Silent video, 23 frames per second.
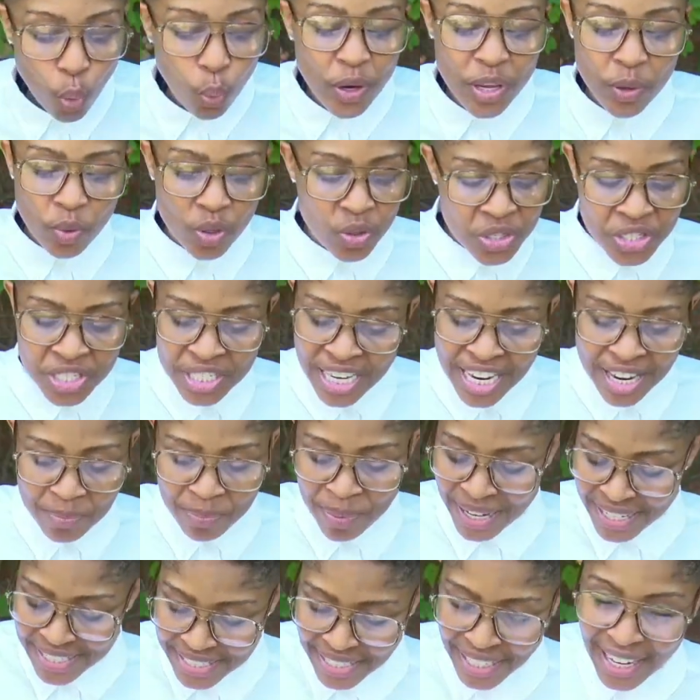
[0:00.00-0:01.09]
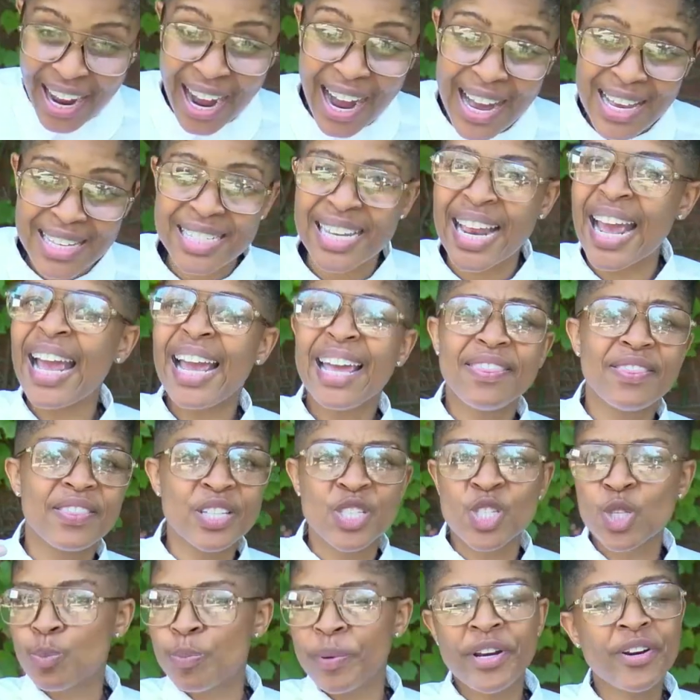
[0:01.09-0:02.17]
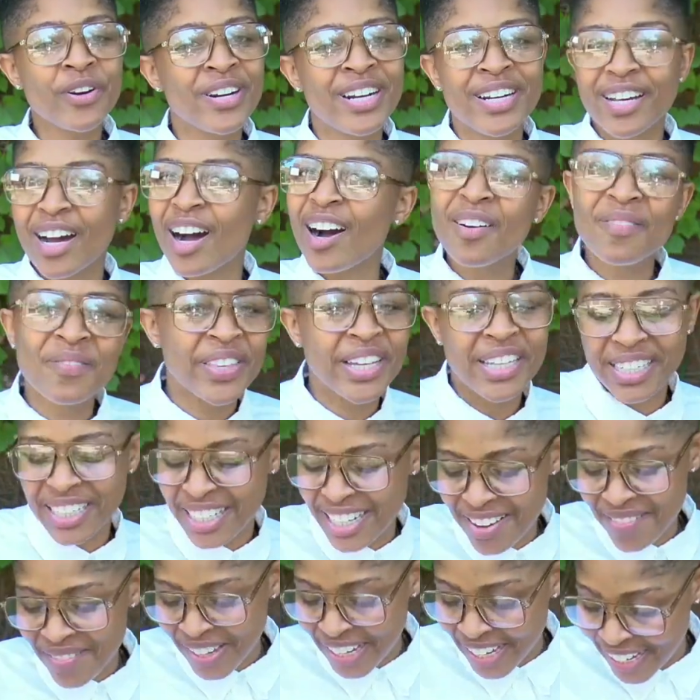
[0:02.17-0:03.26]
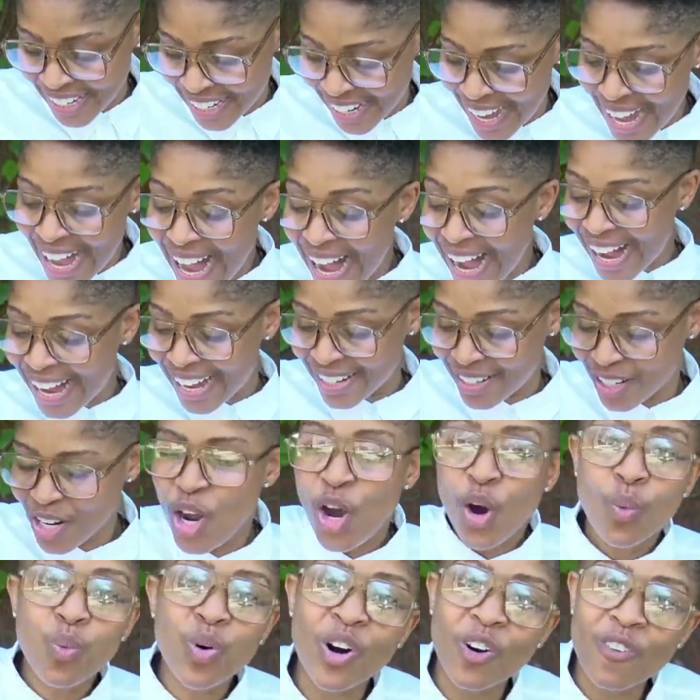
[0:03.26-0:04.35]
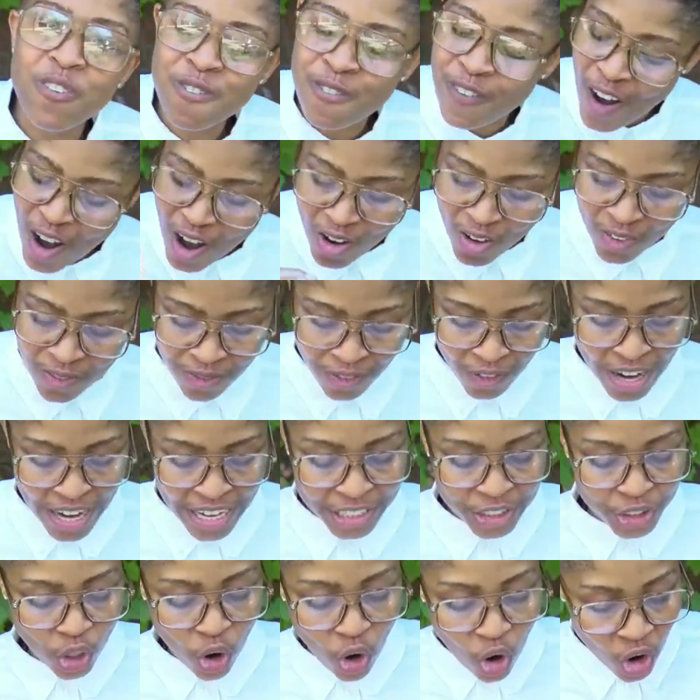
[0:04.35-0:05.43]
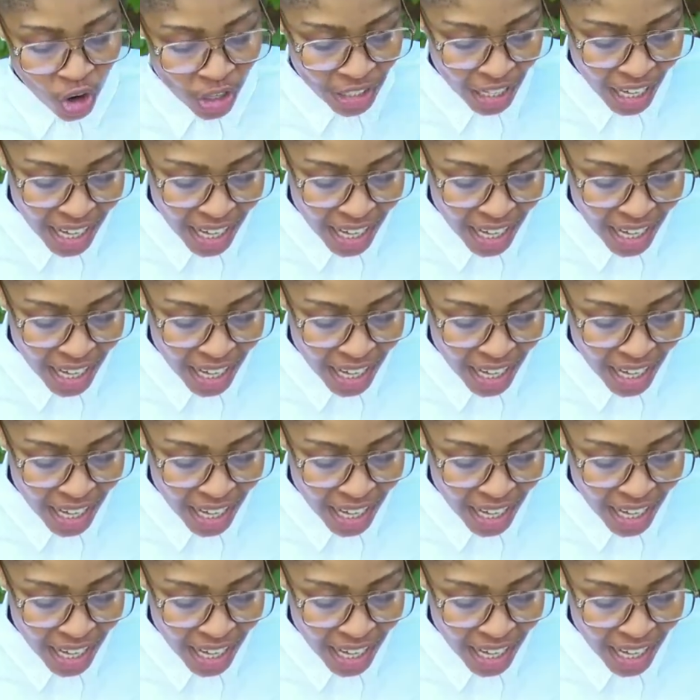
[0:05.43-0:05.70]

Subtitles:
We will see Pentecost, and the Spirit of the living God will fall fresh on